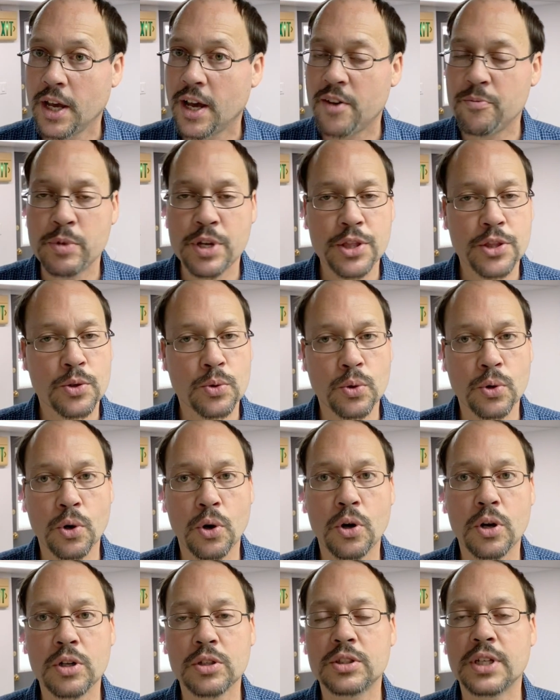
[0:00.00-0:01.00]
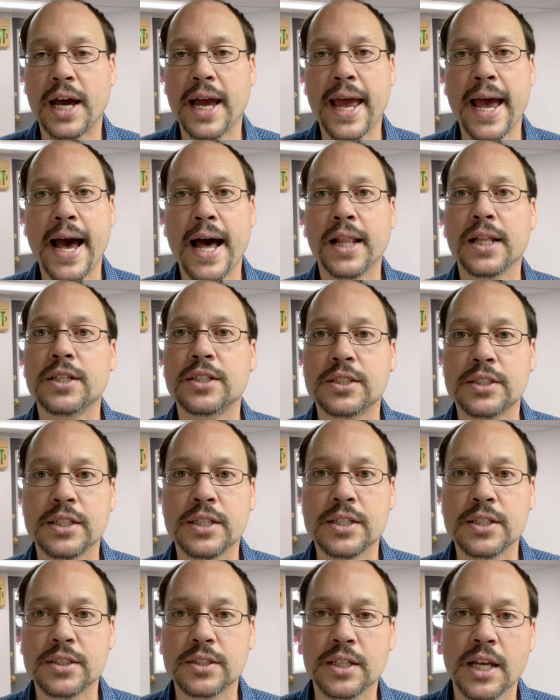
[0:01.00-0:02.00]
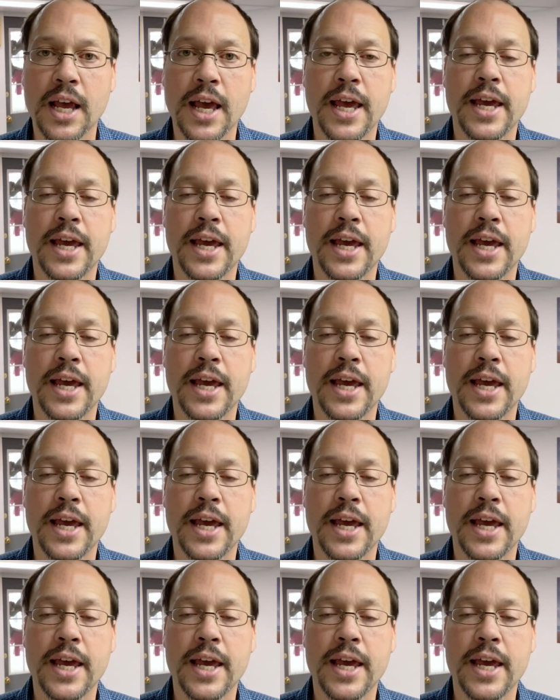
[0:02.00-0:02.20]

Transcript: I've been through it all, dialysis.